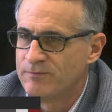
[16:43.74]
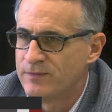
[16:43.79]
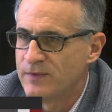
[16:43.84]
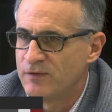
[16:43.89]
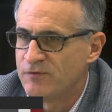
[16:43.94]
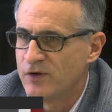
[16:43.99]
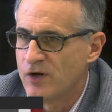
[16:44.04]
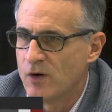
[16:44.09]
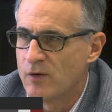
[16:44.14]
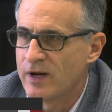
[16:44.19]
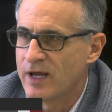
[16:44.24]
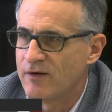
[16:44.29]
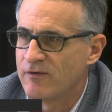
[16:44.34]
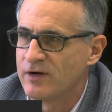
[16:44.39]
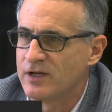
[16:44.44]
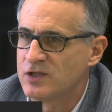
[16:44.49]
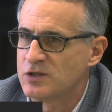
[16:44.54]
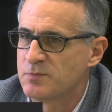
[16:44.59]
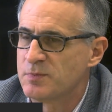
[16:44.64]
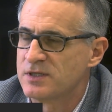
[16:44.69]
If you don't have
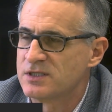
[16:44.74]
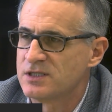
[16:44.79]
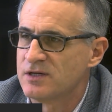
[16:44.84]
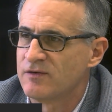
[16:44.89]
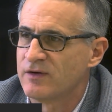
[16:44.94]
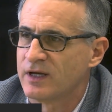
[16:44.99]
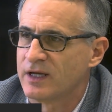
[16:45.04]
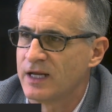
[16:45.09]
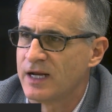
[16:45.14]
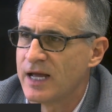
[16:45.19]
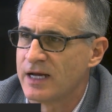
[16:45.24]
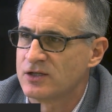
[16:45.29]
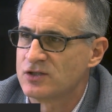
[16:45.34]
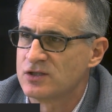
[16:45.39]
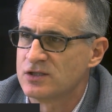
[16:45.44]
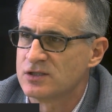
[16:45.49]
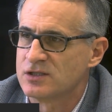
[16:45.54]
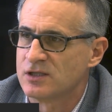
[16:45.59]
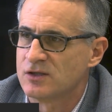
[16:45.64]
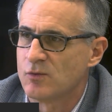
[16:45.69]
any specific
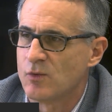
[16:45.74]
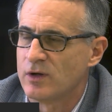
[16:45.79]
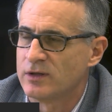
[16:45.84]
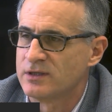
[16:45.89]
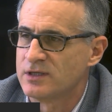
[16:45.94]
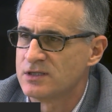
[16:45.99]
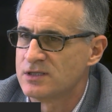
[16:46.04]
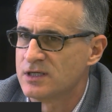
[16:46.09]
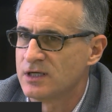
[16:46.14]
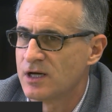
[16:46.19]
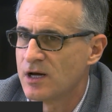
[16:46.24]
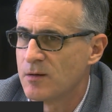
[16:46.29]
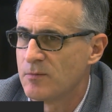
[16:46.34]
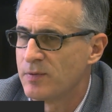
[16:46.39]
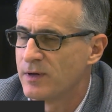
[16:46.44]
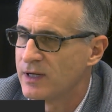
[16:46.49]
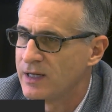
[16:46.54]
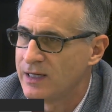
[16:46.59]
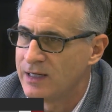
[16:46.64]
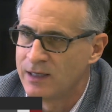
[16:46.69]
connections at the Walt Disney
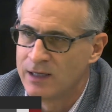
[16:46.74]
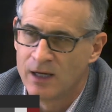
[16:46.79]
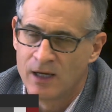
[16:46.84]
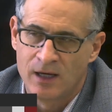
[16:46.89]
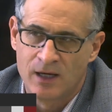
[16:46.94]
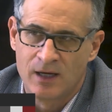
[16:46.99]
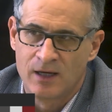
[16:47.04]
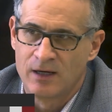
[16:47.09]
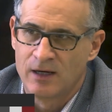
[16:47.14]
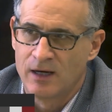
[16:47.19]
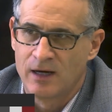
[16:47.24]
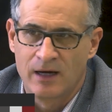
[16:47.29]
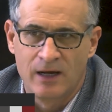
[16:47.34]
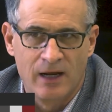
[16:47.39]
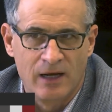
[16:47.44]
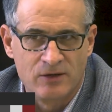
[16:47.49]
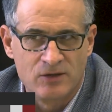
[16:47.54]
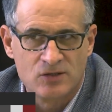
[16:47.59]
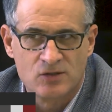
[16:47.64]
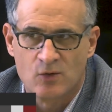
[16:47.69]
Company,
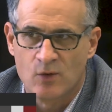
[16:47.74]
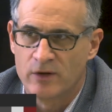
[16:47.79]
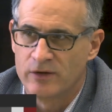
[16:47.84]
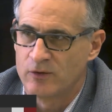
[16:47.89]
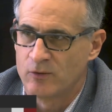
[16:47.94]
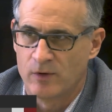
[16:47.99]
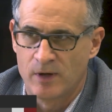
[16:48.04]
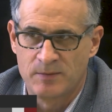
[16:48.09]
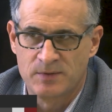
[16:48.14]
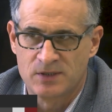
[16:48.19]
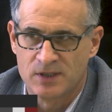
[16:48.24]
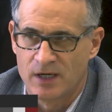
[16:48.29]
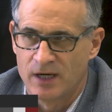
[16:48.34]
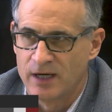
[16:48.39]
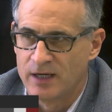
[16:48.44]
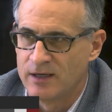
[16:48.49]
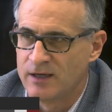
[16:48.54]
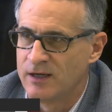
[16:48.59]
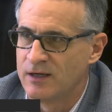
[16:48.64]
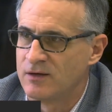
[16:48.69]
I just go on their
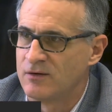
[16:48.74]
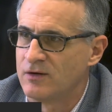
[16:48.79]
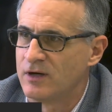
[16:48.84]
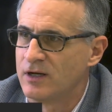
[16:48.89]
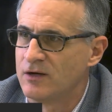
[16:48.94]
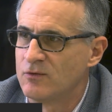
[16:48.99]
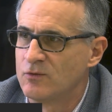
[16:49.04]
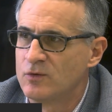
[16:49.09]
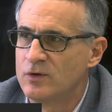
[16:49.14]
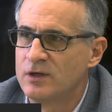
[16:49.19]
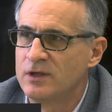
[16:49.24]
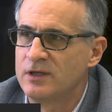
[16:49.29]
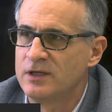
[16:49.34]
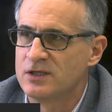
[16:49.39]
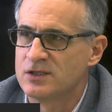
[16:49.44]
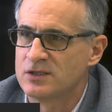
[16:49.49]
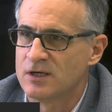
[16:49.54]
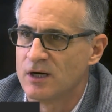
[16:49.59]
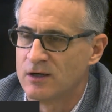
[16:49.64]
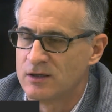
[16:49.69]
website and really
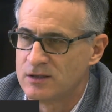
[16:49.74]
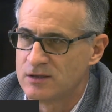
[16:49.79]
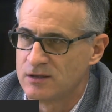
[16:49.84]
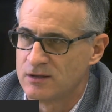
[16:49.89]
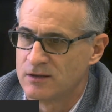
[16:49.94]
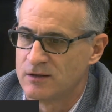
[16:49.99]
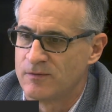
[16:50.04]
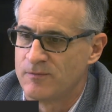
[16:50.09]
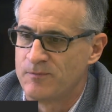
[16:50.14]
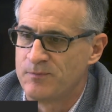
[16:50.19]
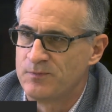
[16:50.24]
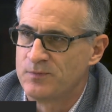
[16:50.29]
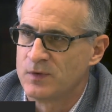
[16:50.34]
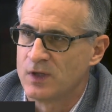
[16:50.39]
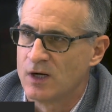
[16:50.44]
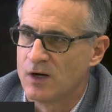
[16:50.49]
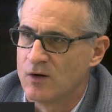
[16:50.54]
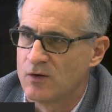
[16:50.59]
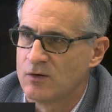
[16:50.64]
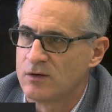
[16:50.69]
start to,
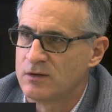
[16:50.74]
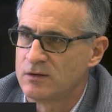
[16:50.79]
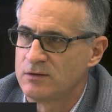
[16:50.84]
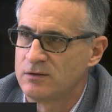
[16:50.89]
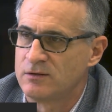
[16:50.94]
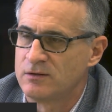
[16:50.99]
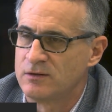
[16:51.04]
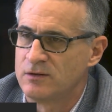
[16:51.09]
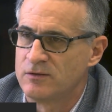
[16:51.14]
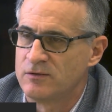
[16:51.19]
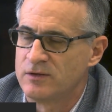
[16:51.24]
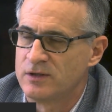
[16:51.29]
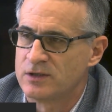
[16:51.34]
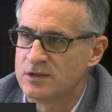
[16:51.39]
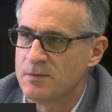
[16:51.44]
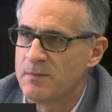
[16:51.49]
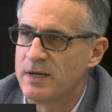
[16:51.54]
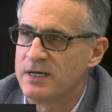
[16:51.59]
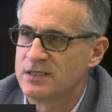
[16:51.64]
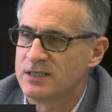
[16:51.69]
it's
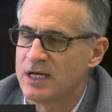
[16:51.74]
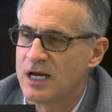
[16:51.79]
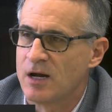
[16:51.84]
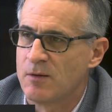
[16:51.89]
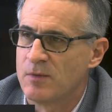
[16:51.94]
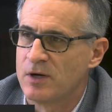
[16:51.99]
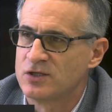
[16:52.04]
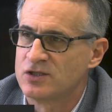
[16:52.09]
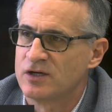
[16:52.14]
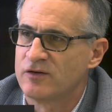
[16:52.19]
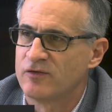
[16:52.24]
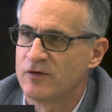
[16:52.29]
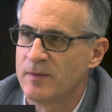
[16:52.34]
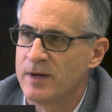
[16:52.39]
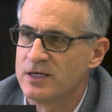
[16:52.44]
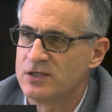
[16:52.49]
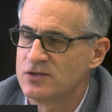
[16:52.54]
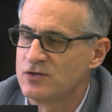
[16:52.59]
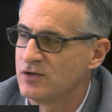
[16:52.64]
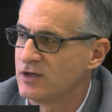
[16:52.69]
amazing how much
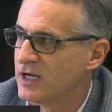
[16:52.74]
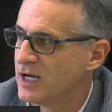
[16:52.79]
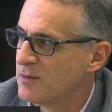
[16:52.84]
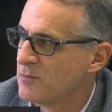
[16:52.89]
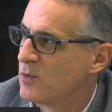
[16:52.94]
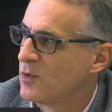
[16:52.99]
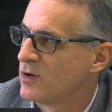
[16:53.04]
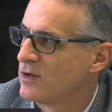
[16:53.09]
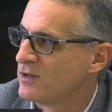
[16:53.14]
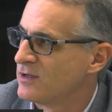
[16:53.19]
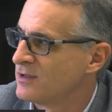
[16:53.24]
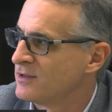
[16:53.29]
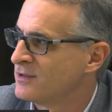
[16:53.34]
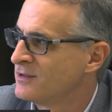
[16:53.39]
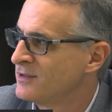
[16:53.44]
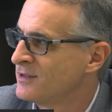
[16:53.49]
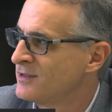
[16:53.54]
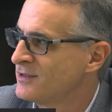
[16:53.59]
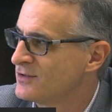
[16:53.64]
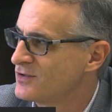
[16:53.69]
information you get, more than
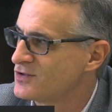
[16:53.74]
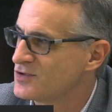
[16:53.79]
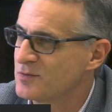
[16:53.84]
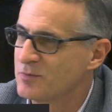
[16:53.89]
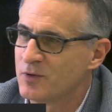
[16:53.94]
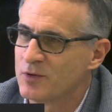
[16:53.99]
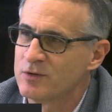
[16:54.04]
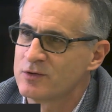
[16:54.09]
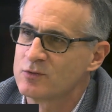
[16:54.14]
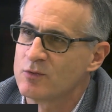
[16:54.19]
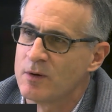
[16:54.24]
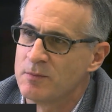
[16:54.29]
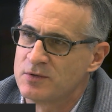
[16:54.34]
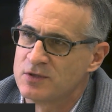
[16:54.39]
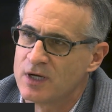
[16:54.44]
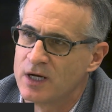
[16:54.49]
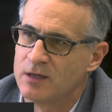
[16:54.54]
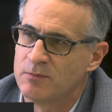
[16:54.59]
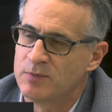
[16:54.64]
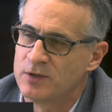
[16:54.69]
just the Brewers
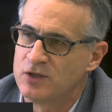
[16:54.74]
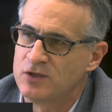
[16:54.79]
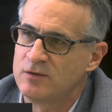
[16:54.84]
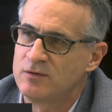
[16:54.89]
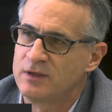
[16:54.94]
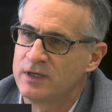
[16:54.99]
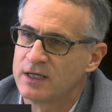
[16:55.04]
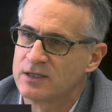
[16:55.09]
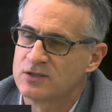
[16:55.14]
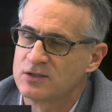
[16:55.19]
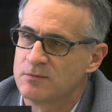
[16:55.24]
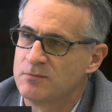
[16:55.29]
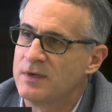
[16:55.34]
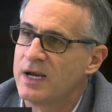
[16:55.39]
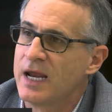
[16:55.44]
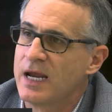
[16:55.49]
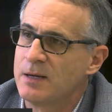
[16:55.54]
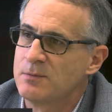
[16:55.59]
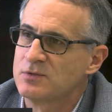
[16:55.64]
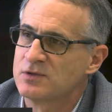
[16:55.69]
website, but you can get some
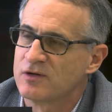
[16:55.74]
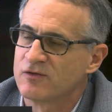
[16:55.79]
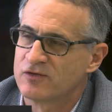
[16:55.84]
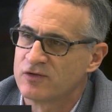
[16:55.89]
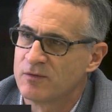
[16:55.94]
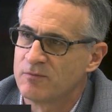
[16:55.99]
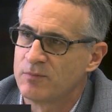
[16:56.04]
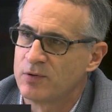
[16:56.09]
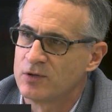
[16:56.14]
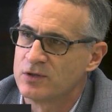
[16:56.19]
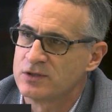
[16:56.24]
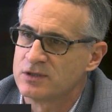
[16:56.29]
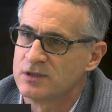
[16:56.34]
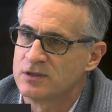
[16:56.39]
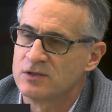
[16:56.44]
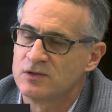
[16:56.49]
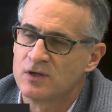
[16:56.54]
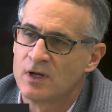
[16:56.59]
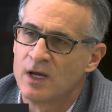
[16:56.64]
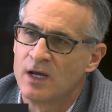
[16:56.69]
names of some
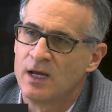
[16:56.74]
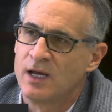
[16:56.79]
persons,